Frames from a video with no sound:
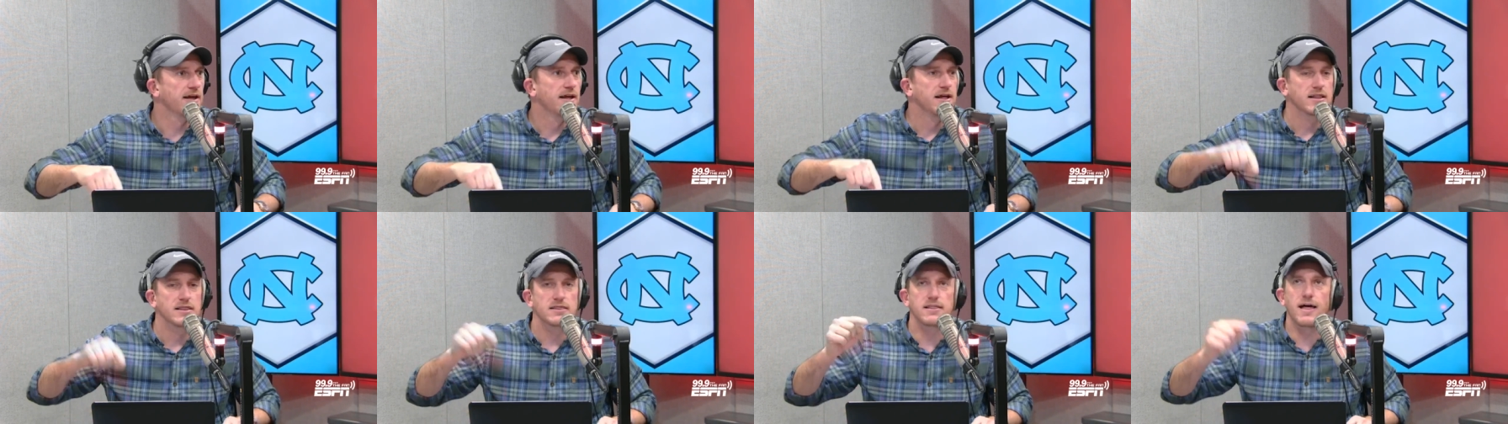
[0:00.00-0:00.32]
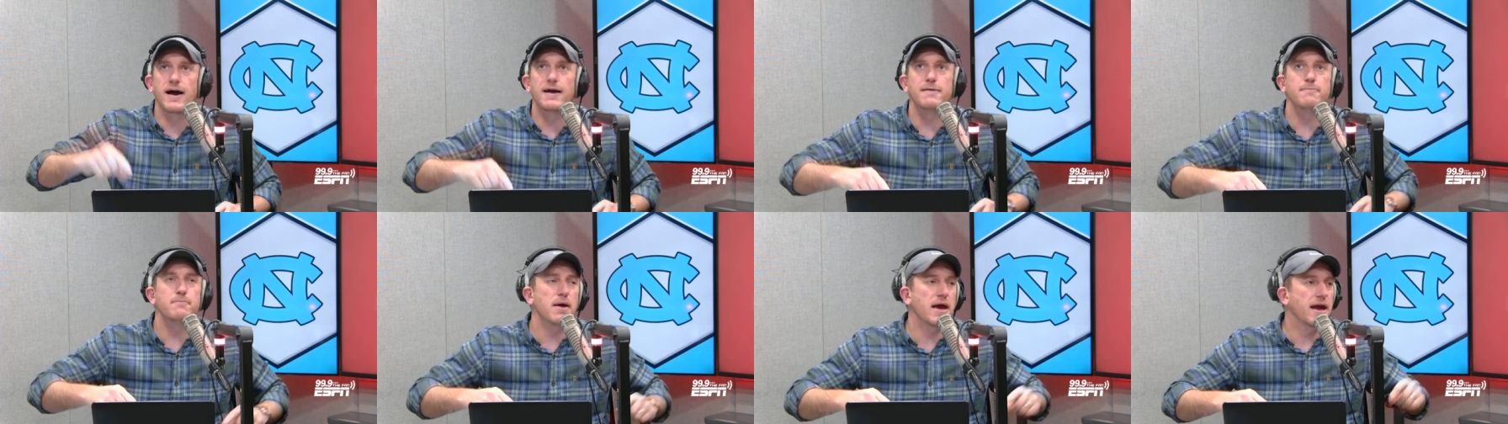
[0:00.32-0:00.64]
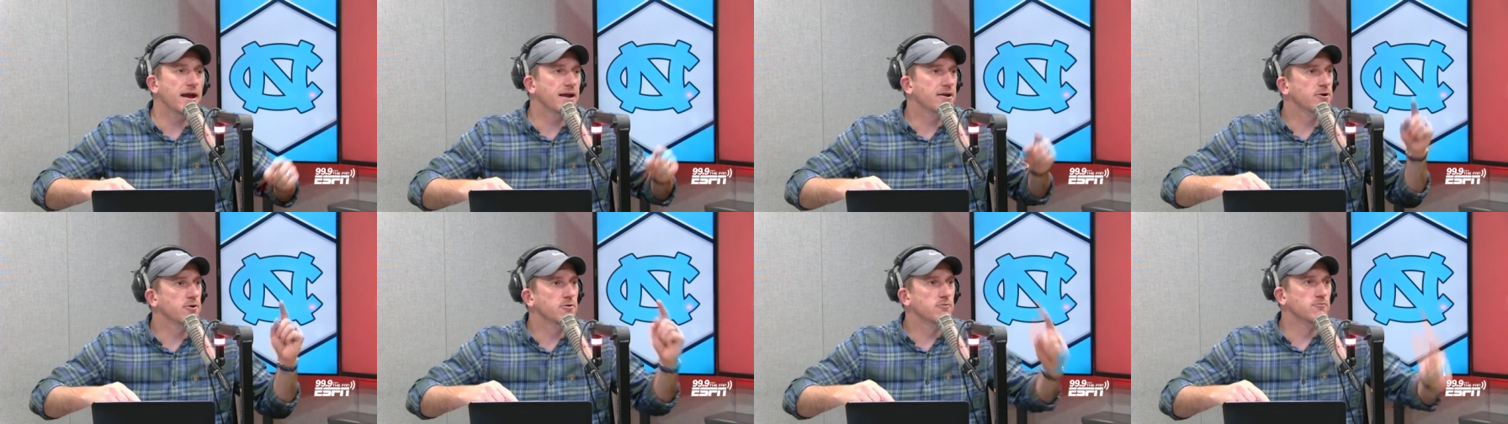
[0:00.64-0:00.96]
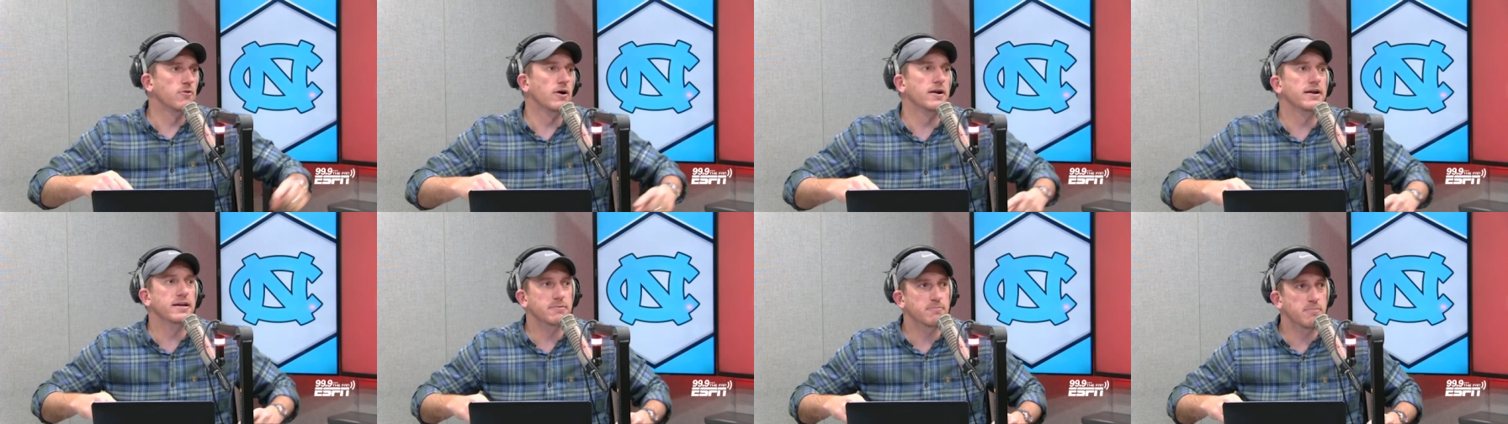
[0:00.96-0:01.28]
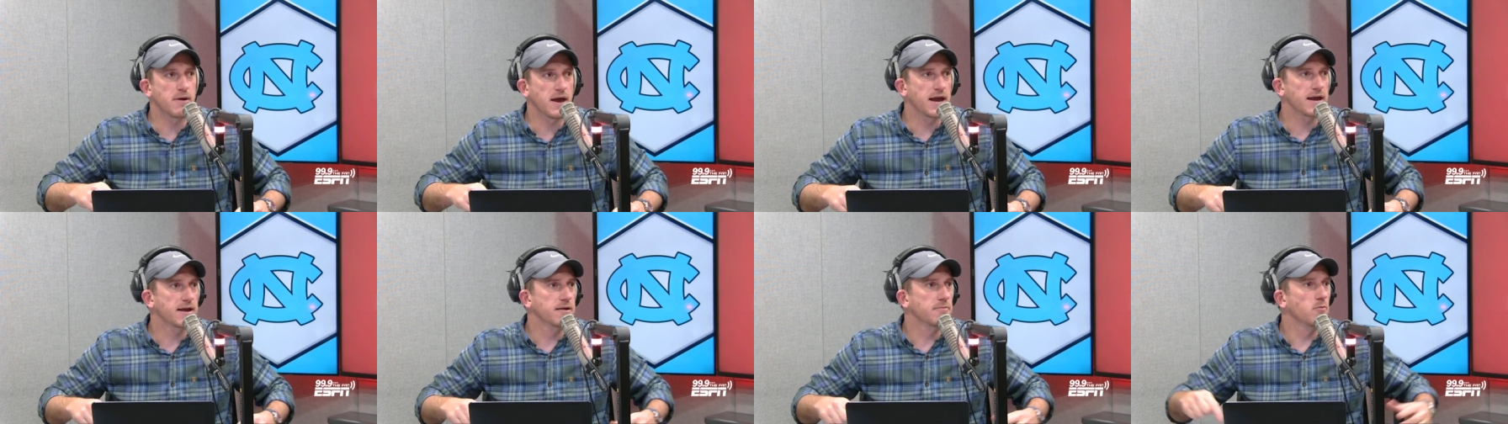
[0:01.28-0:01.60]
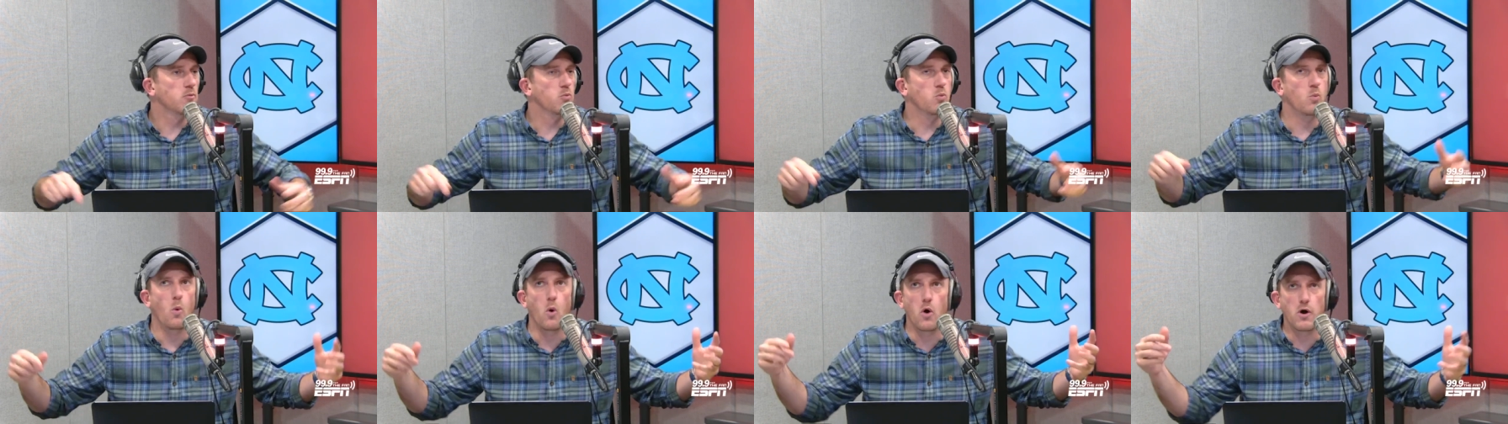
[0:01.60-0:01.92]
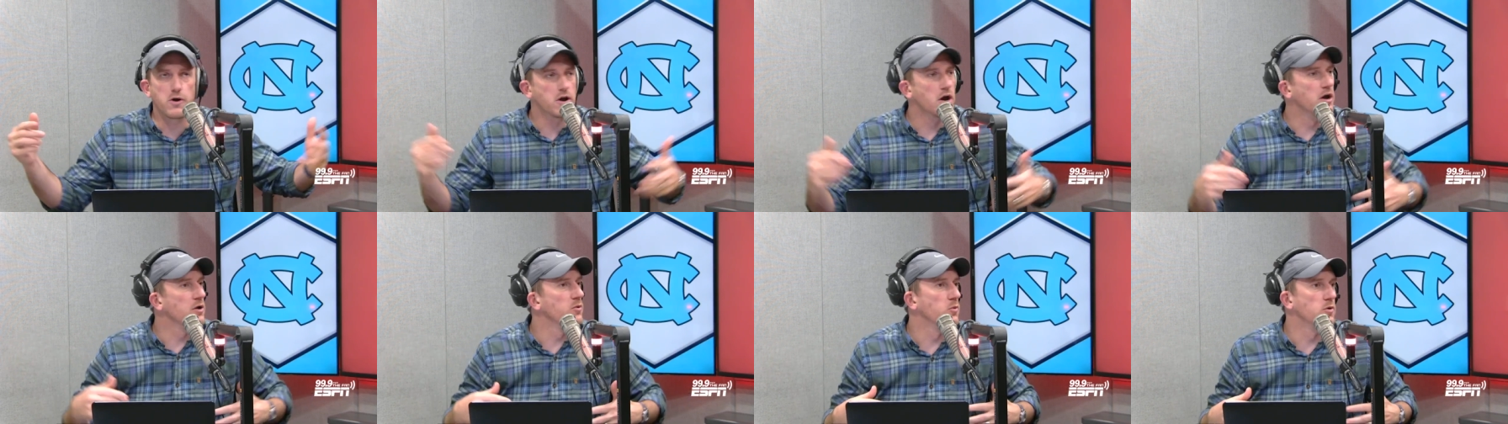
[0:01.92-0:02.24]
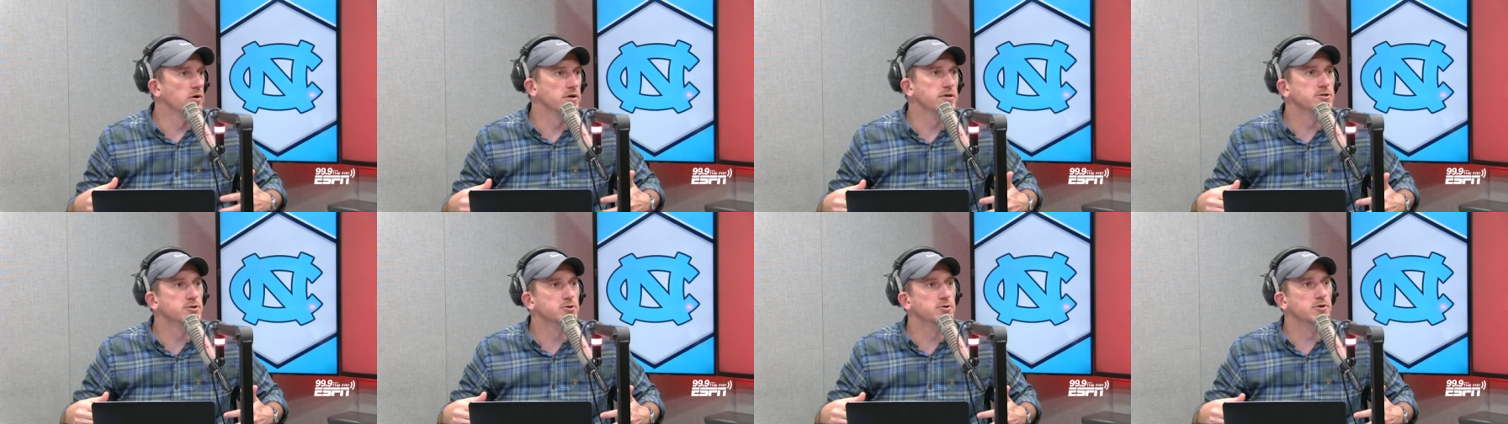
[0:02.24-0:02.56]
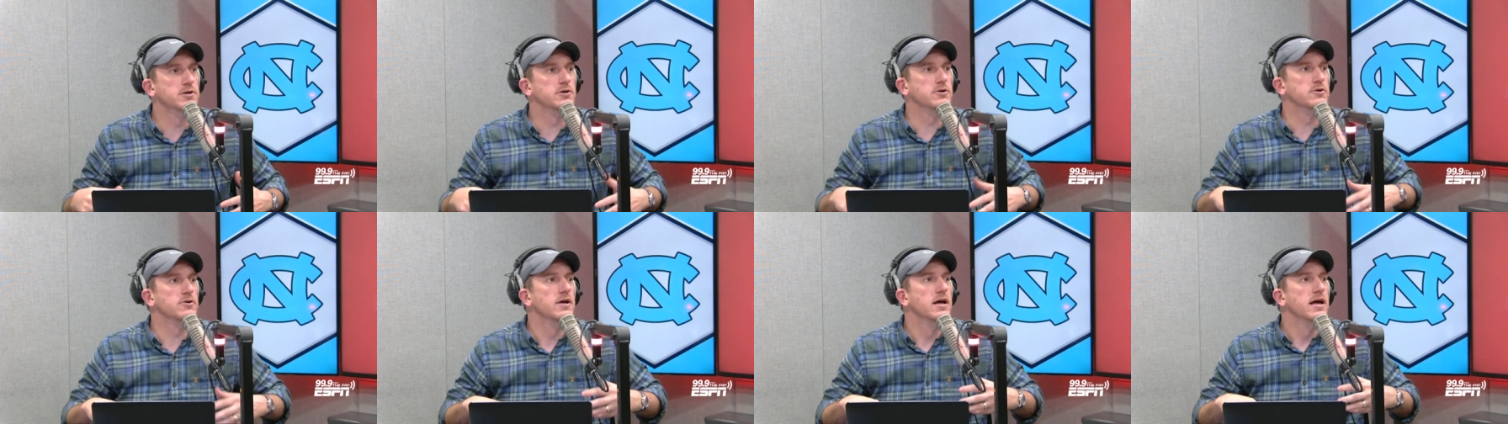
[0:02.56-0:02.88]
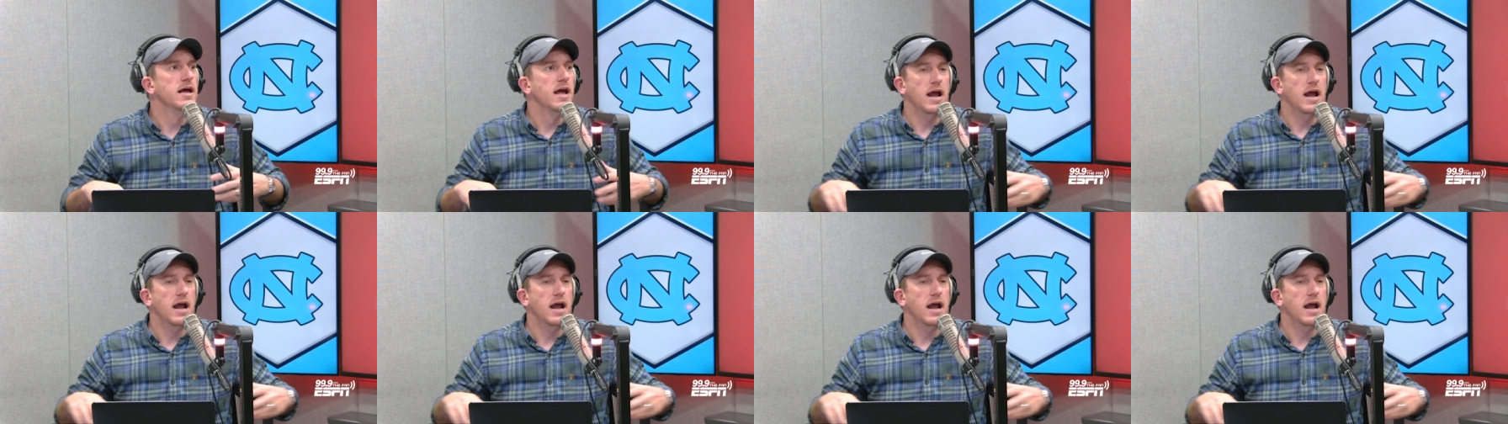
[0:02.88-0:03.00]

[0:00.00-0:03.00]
linebacker, running back, one-on-one drill,